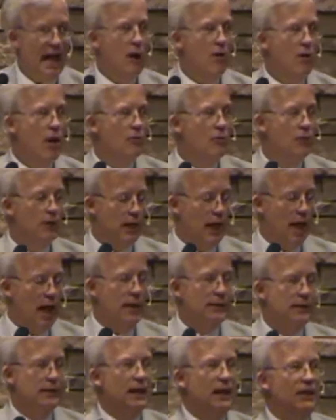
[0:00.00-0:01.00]
now I
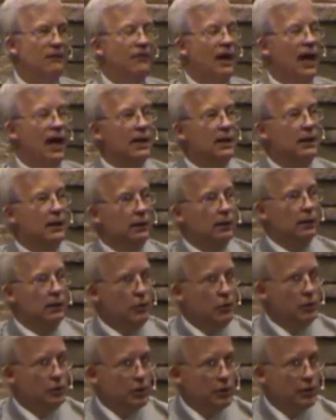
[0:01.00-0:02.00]
realize that if I
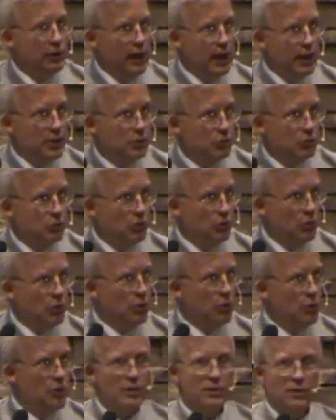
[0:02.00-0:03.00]
loosen that
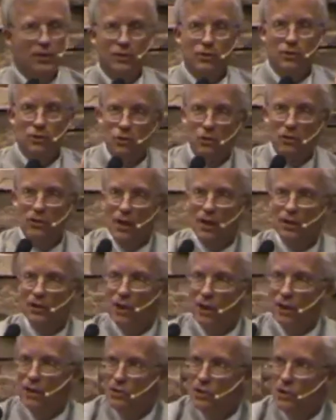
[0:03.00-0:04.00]
screw, that's do not
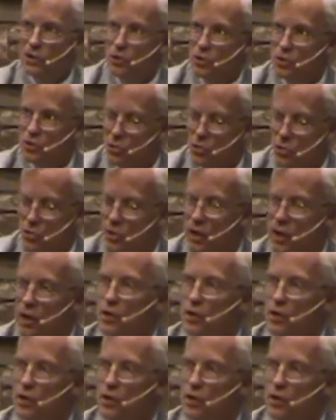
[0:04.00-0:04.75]
touch the screw,